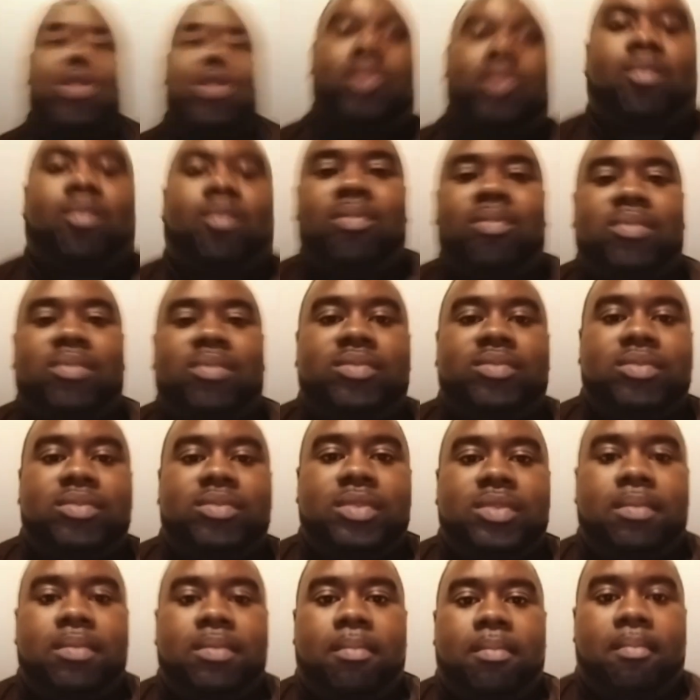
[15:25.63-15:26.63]

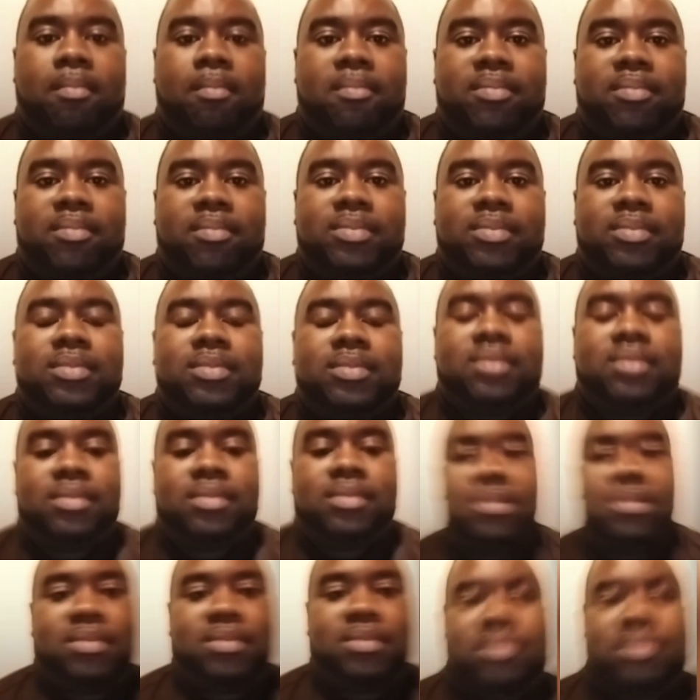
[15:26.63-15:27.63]

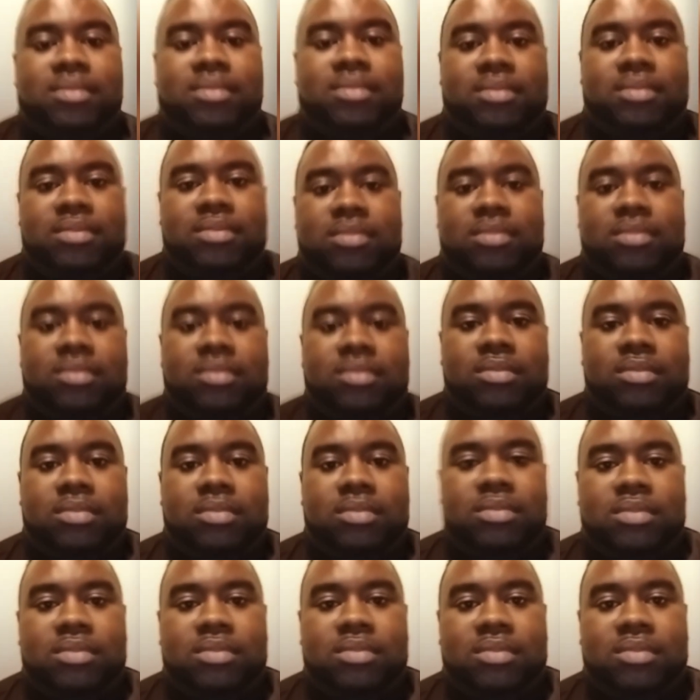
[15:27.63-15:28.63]

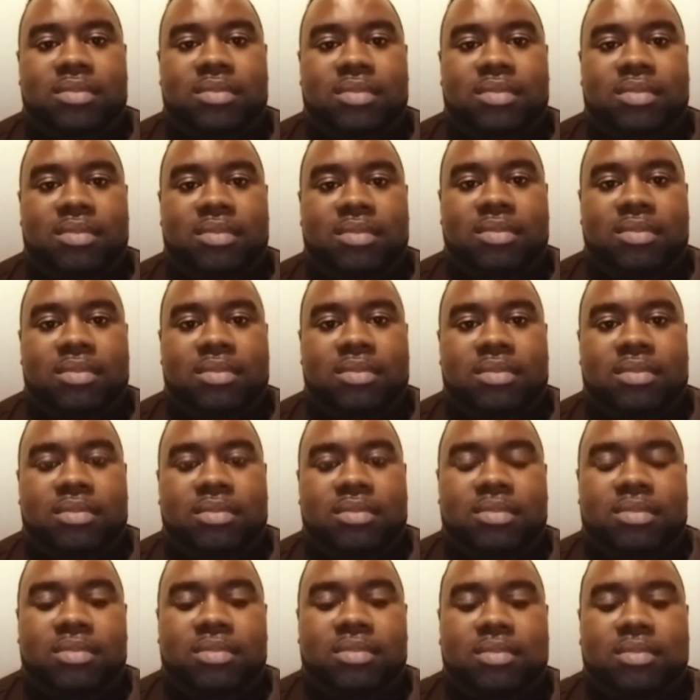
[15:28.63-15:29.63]

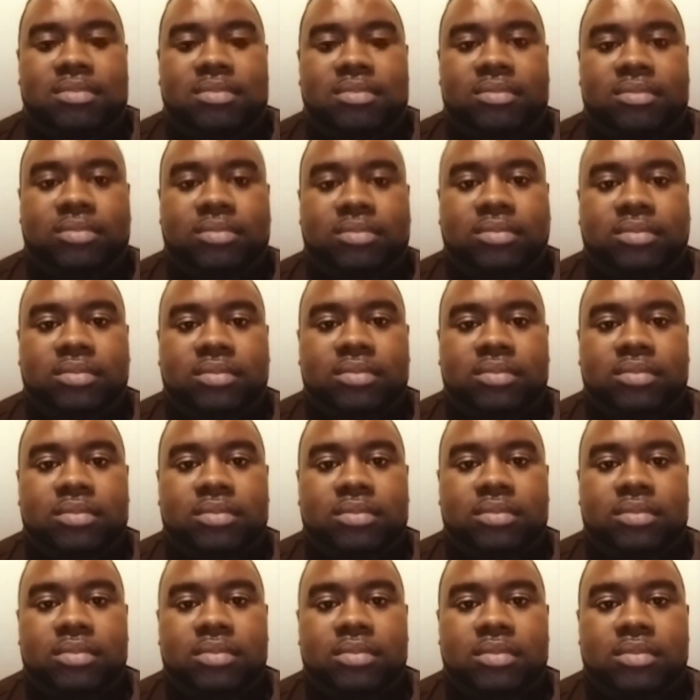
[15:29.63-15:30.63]

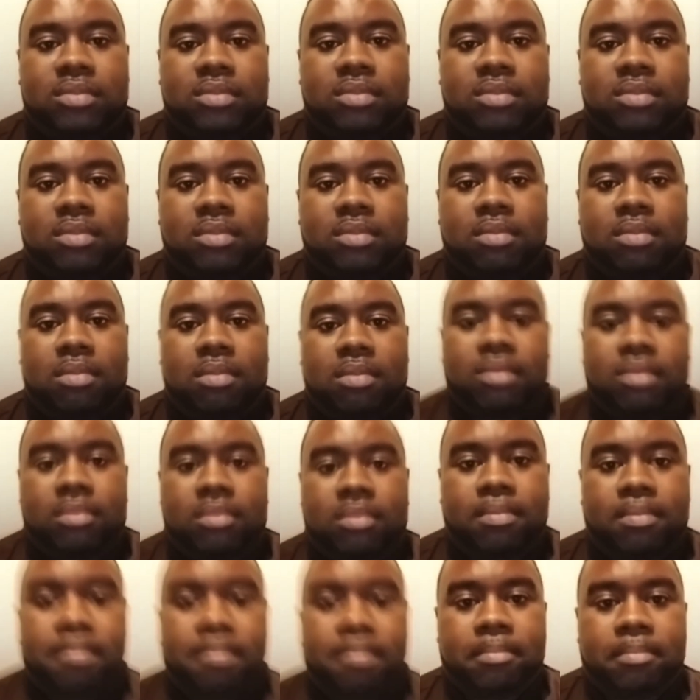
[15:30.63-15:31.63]

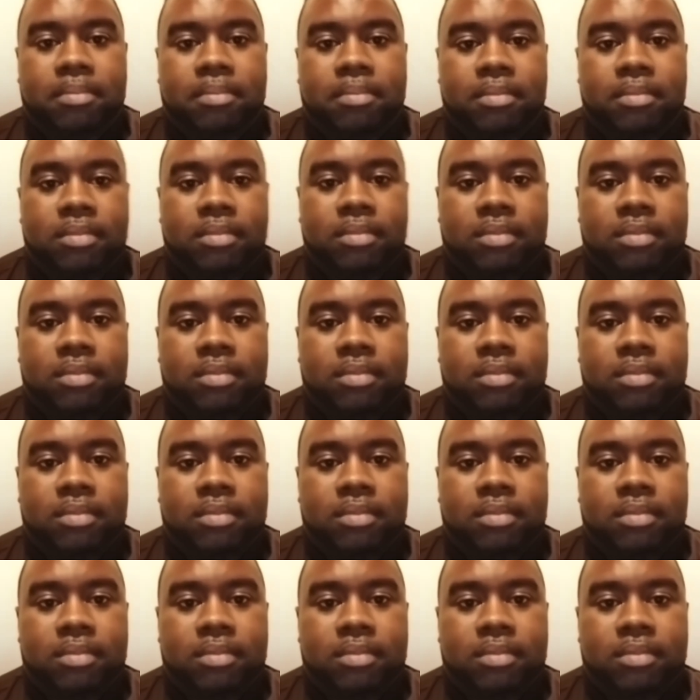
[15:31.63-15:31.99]
This person isn't speaking.